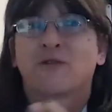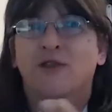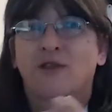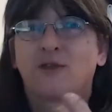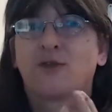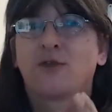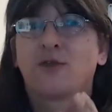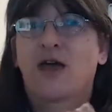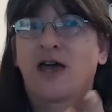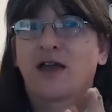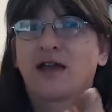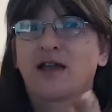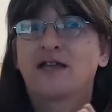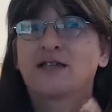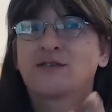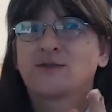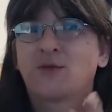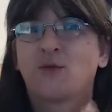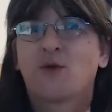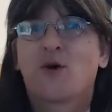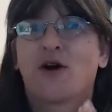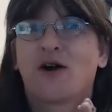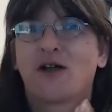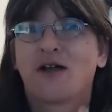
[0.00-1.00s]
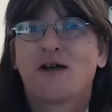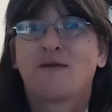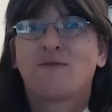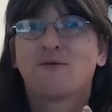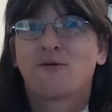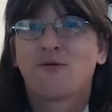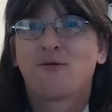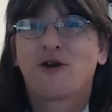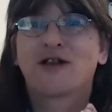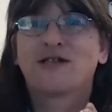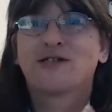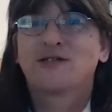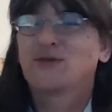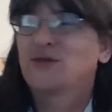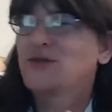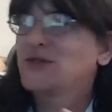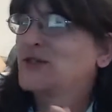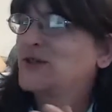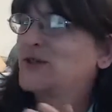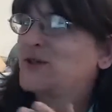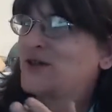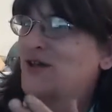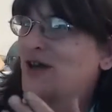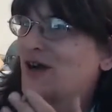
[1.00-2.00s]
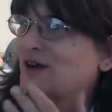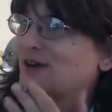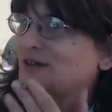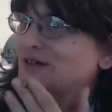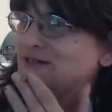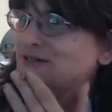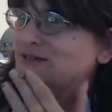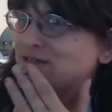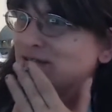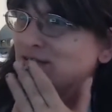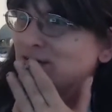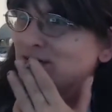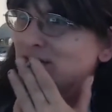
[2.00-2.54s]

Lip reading: that is why I'm friends with you guys.